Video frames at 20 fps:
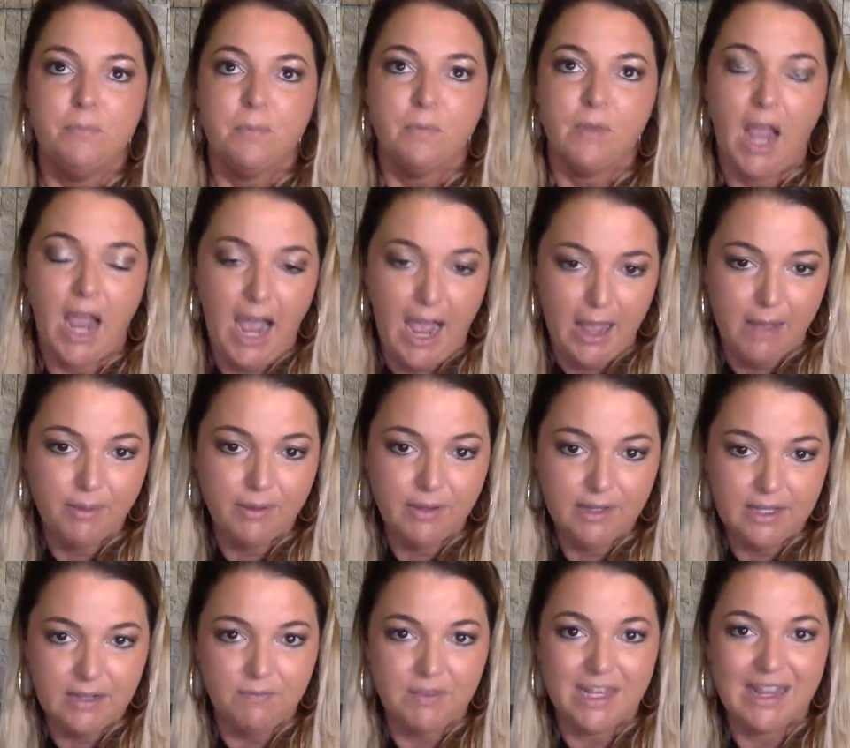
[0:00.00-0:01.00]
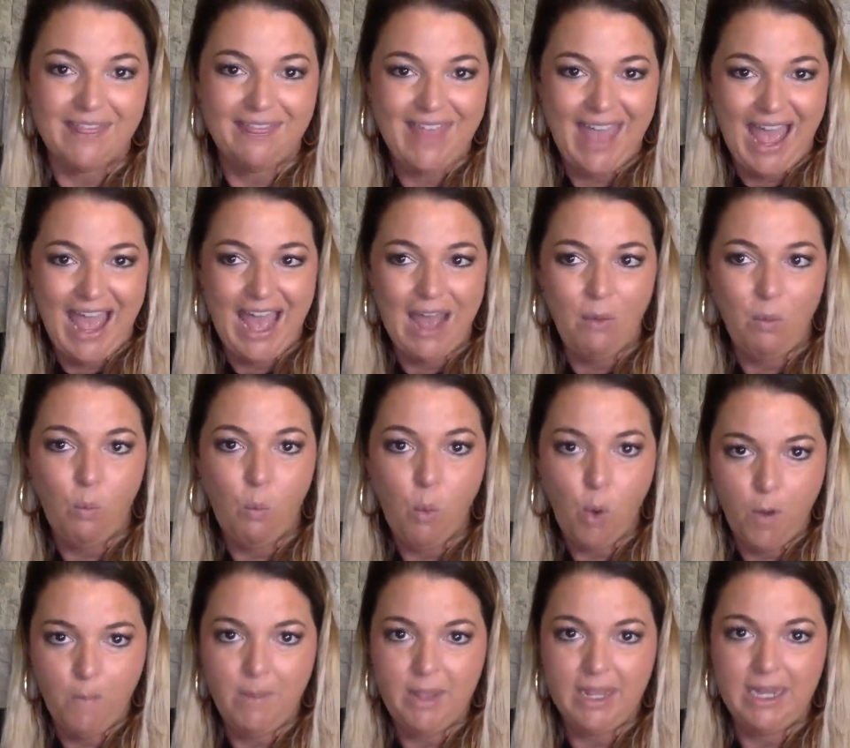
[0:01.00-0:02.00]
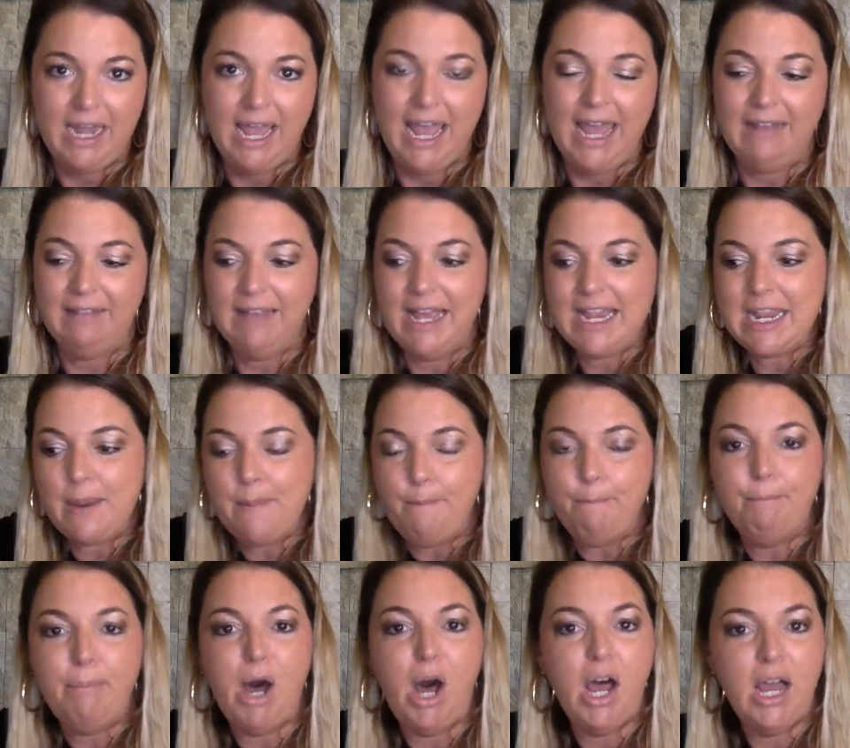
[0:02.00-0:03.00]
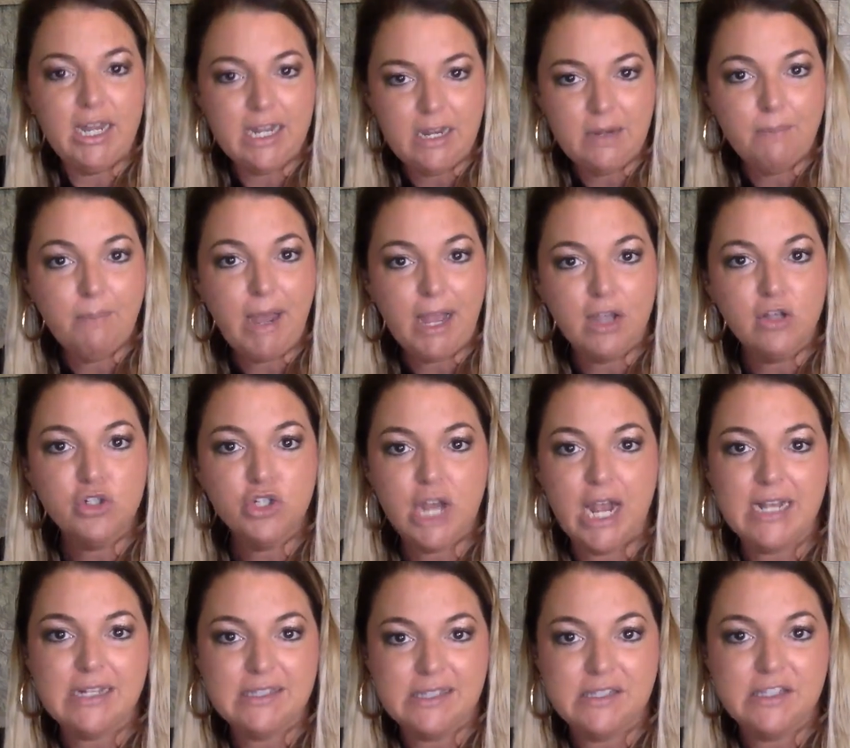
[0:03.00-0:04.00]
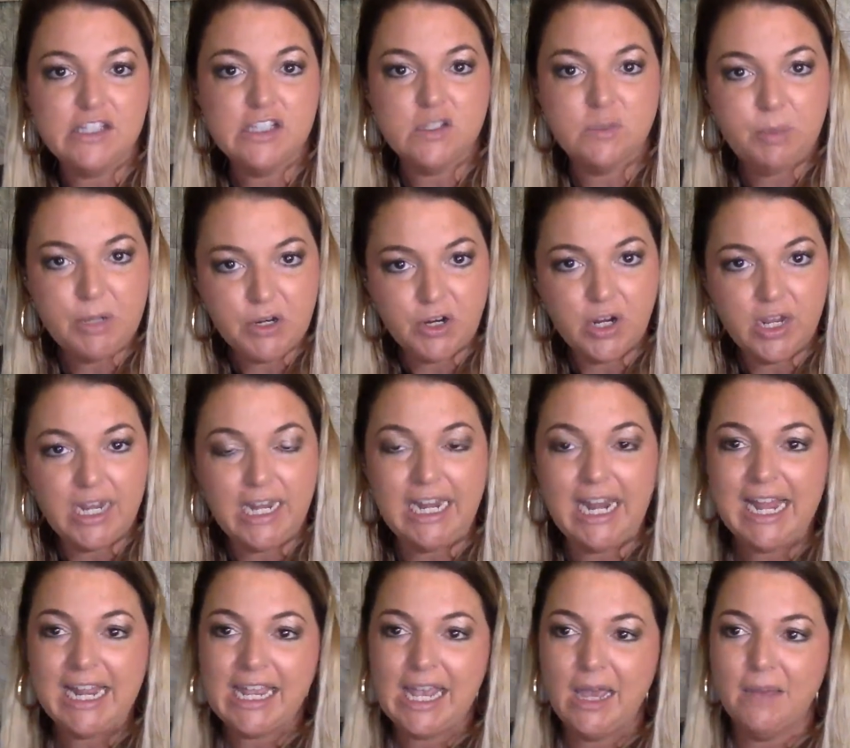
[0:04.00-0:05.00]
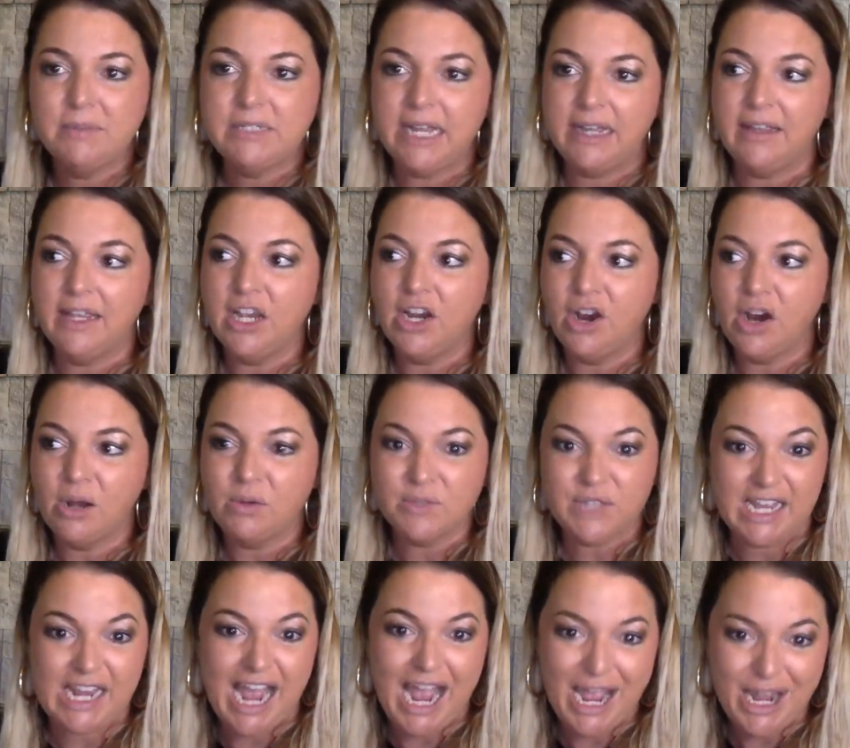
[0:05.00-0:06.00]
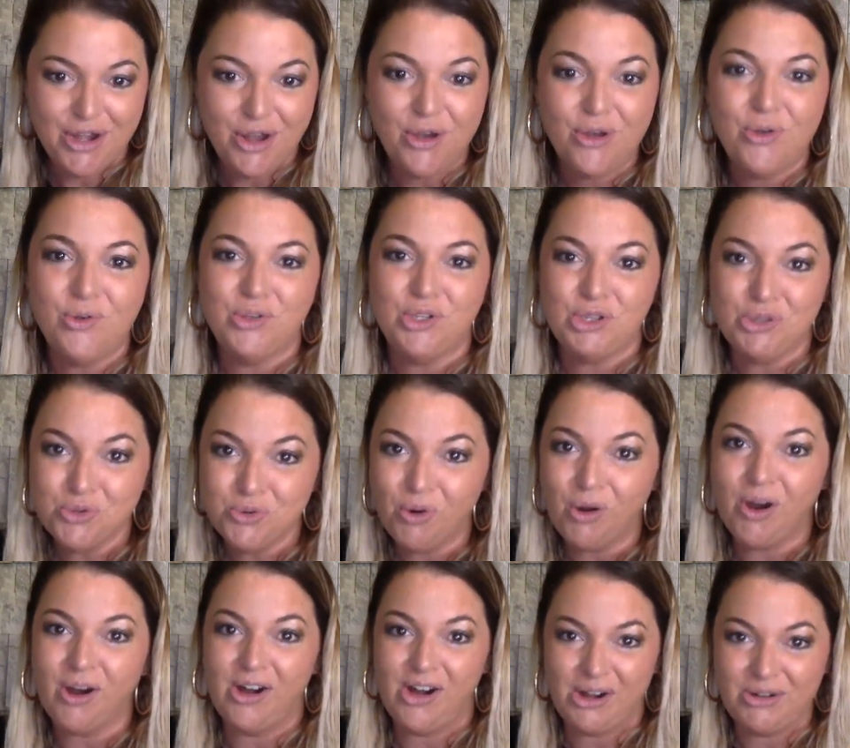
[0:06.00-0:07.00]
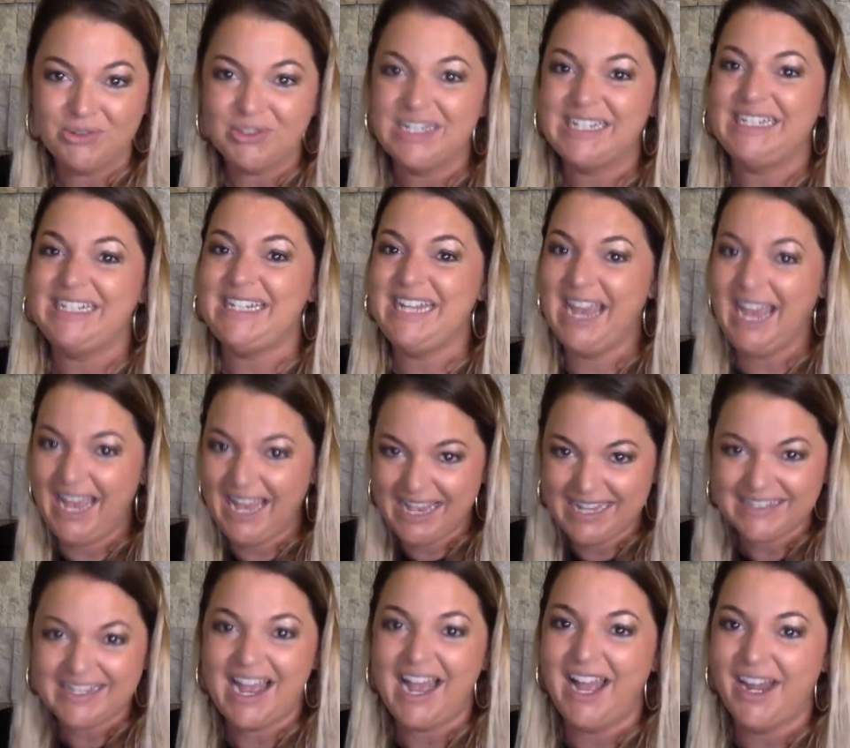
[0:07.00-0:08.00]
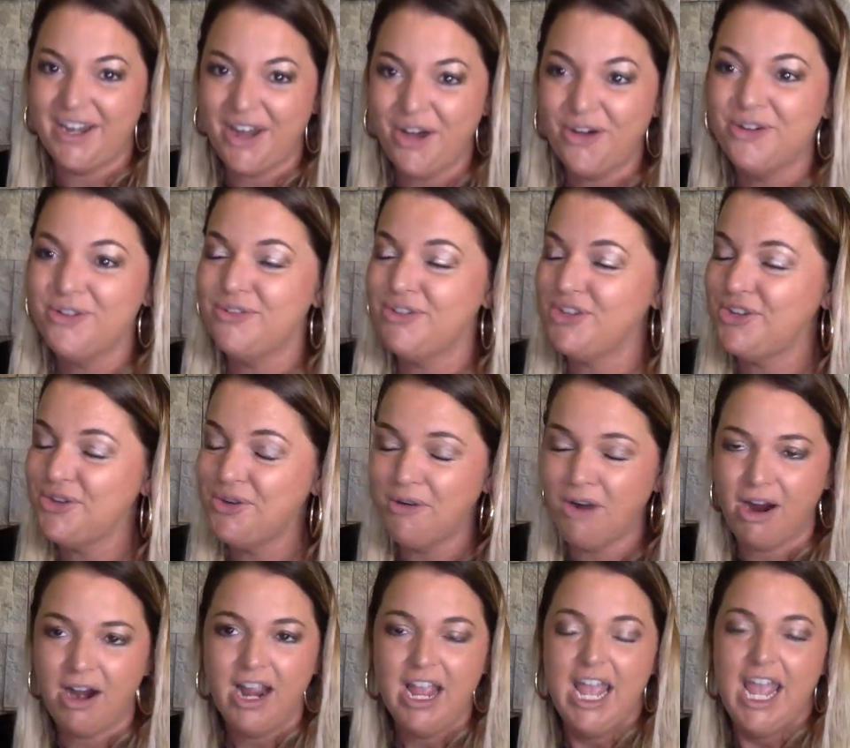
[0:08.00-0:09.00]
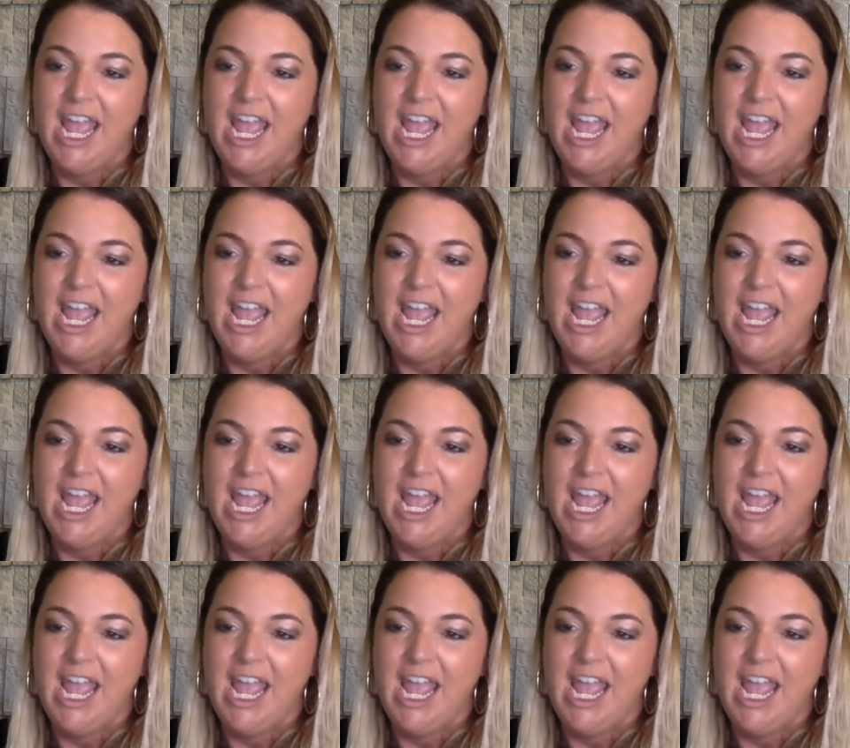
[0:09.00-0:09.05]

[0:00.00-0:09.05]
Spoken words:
I believe that that woman had like embodied Michael Jackson's spirit. And I kept telling her, I was like, I know who you are. I was like, yes, I know who you are.